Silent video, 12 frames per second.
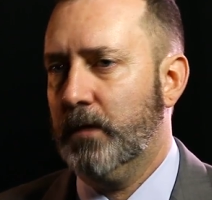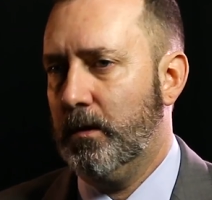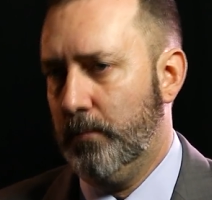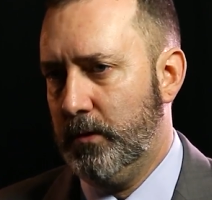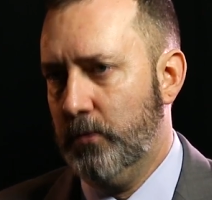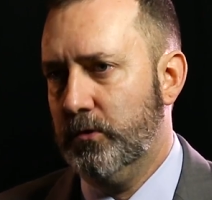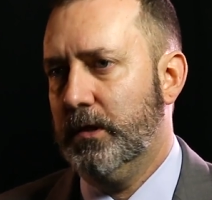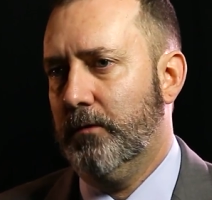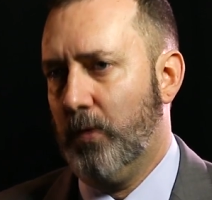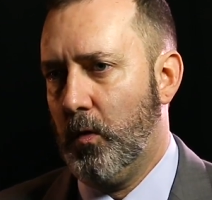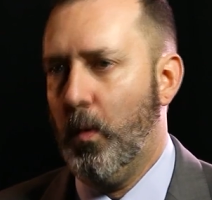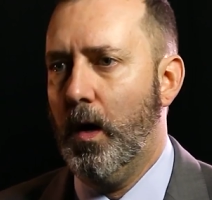
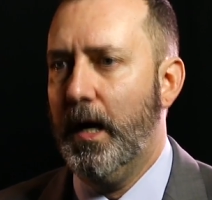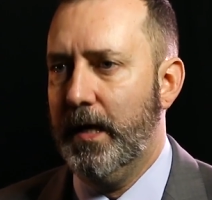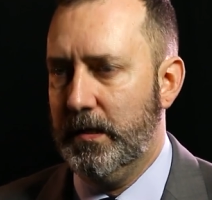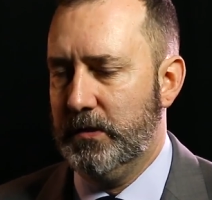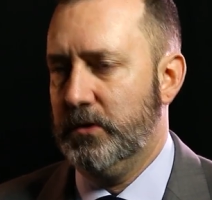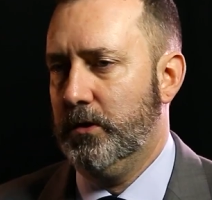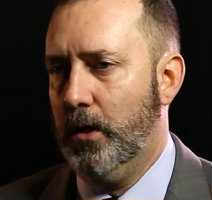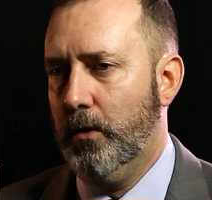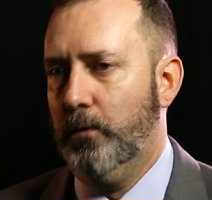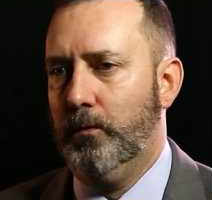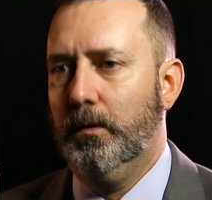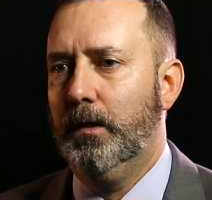computing requires
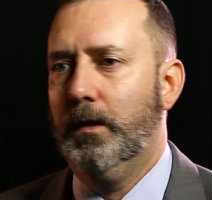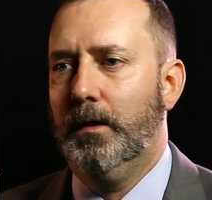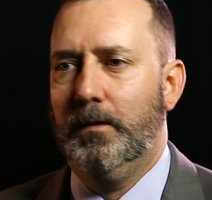no